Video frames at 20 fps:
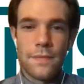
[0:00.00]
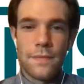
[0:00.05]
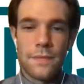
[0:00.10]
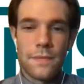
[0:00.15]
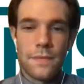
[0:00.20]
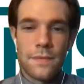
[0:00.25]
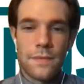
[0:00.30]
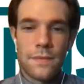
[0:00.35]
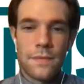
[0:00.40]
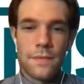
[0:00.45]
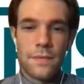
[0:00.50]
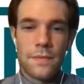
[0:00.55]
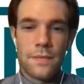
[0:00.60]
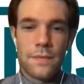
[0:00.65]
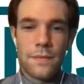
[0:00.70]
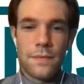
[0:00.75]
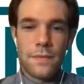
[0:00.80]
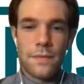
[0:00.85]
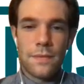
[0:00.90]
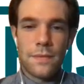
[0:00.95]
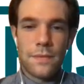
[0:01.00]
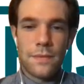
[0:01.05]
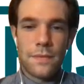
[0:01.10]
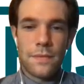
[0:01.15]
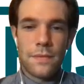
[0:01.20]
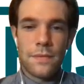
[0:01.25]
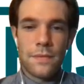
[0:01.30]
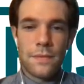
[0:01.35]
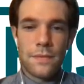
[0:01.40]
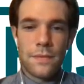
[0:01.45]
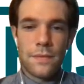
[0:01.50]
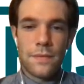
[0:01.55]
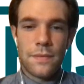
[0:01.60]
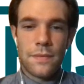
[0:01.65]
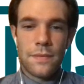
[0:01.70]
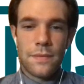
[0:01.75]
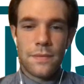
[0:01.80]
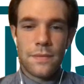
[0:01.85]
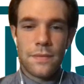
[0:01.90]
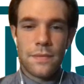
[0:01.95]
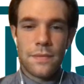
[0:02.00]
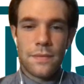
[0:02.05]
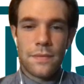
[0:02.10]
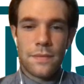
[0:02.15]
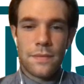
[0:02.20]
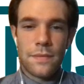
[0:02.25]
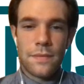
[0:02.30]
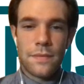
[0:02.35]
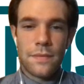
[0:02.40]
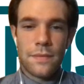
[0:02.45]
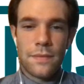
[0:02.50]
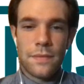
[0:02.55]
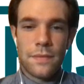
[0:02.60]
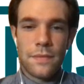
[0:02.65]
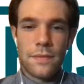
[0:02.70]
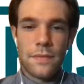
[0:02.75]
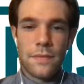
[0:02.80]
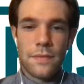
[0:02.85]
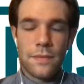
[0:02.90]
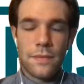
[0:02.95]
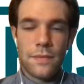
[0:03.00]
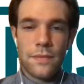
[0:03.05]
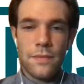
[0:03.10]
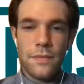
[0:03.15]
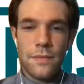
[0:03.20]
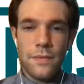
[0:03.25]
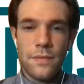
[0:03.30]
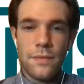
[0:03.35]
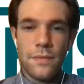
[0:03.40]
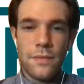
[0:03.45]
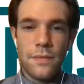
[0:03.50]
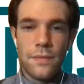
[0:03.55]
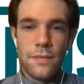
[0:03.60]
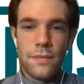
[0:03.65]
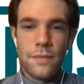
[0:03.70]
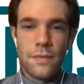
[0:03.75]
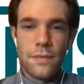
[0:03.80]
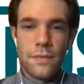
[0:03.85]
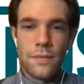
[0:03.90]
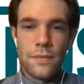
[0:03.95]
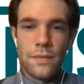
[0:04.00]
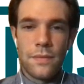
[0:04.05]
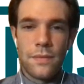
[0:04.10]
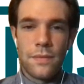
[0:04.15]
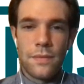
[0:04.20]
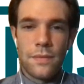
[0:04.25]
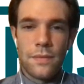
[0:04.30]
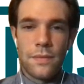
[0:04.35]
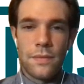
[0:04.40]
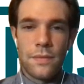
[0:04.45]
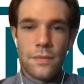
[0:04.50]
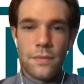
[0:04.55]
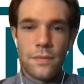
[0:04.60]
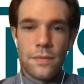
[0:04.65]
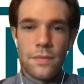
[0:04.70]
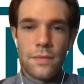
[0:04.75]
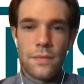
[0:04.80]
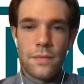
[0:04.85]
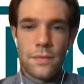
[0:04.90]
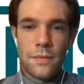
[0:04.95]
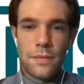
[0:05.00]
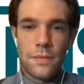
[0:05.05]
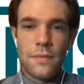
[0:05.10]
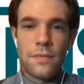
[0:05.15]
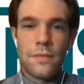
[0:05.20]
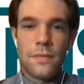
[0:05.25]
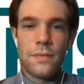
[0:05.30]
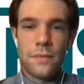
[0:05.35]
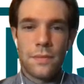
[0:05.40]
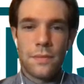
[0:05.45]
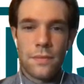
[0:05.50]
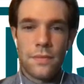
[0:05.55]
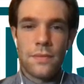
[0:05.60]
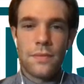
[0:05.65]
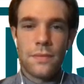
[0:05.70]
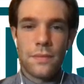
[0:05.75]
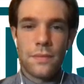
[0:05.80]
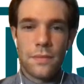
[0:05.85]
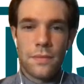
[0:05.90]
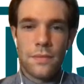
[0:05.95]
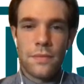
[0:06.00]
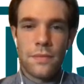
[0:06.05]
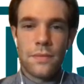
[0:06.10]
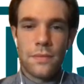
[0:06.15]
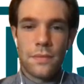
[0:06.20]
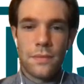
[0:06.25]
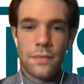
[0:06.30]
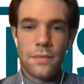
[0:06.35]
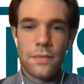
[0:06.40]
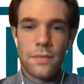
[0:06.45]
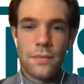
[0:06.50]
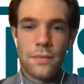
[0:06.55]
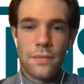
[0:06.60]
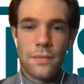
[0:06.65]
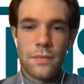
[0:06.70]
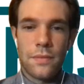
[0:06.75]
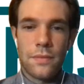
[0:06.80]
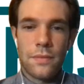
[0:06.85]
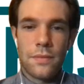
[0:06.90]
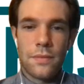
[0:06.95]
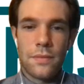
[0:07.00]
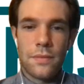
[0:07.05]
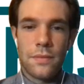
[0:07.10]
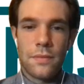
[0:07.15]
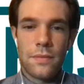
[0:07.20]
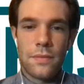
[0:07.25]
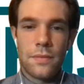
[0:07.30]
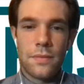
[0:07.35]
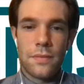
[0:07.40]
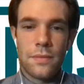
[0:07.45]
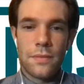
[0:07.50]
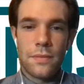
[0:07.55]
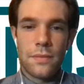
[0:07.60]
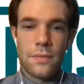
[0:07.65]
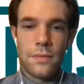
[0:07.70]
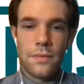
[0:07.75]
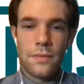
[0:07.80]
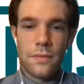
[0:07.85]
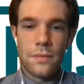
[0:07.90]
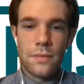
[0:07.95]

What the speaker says: The person shown says nothing.